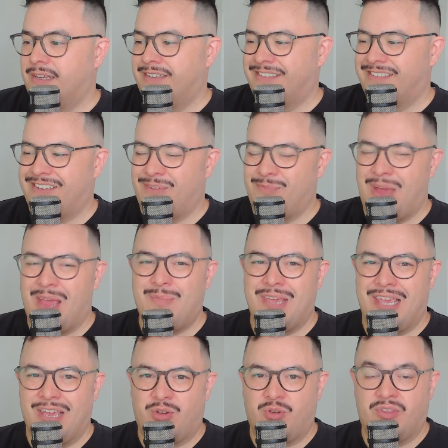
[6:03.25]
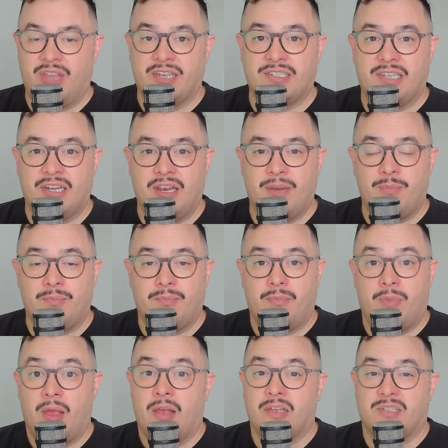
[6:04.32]
So maybe Hiku does get in.
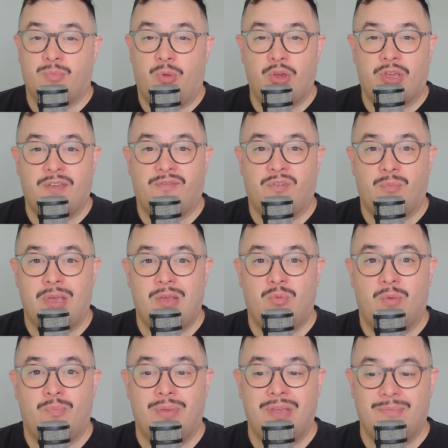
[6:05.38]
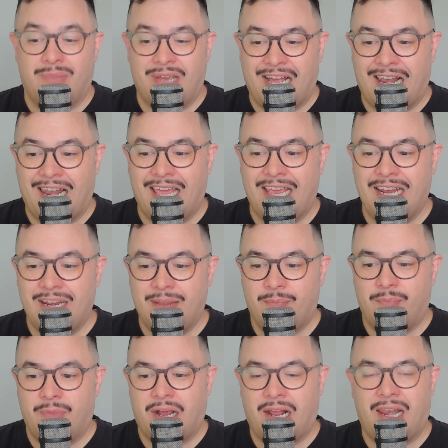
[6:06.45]
Smokey for me would be McLean.
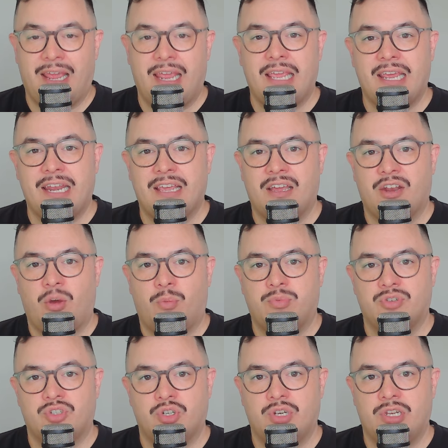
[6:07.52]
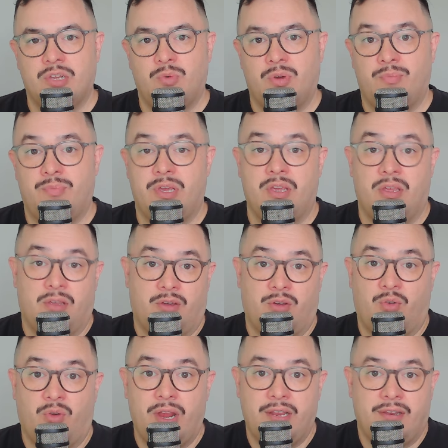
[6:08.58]
McLean getting an opportunity would be
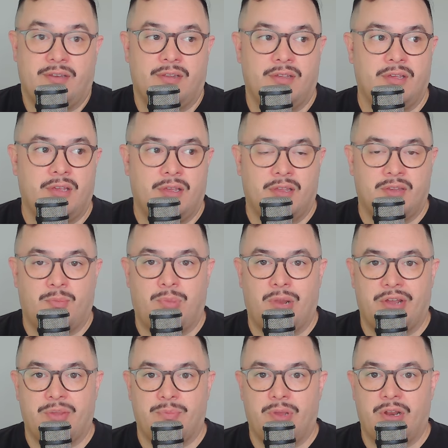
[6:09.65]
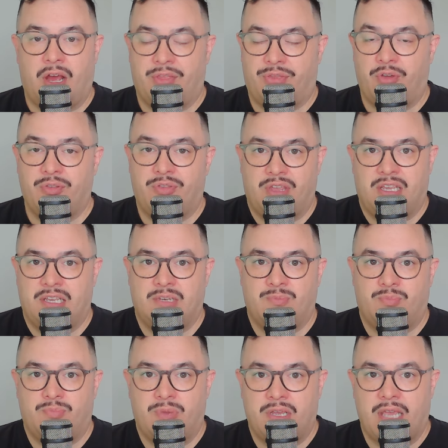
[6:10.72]
great to blood him in. I don't think
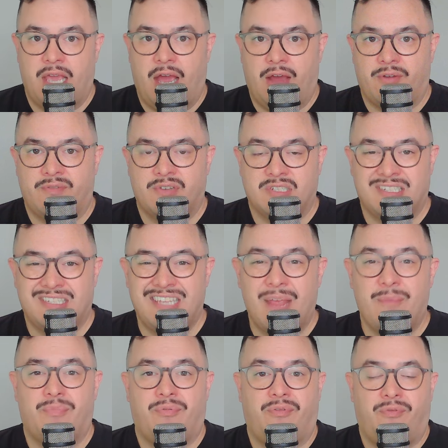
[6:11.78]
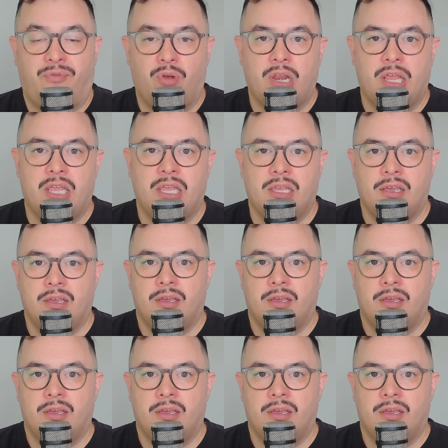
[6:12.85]
he'd be out of his depth fully.